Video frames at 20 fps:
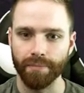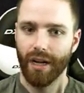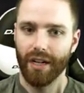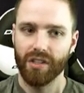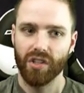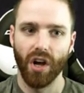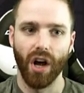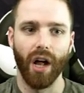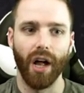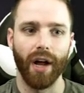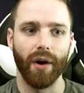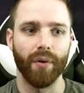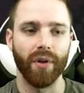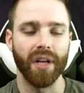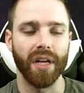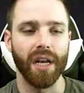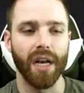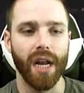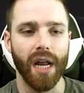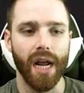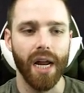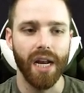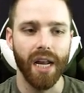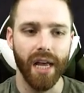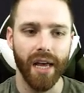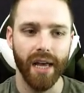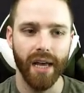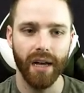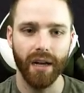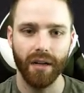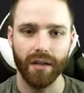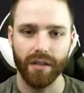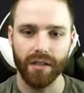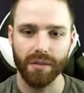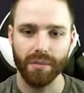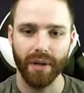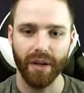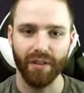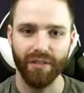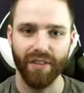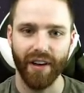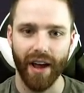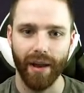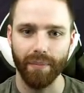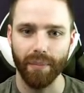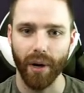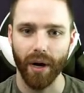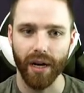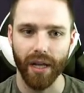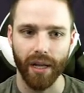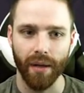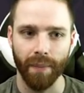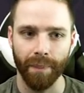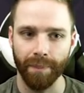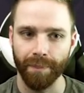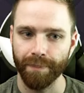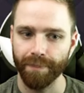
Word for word: That's all I really need. Just me and Fat Buddy.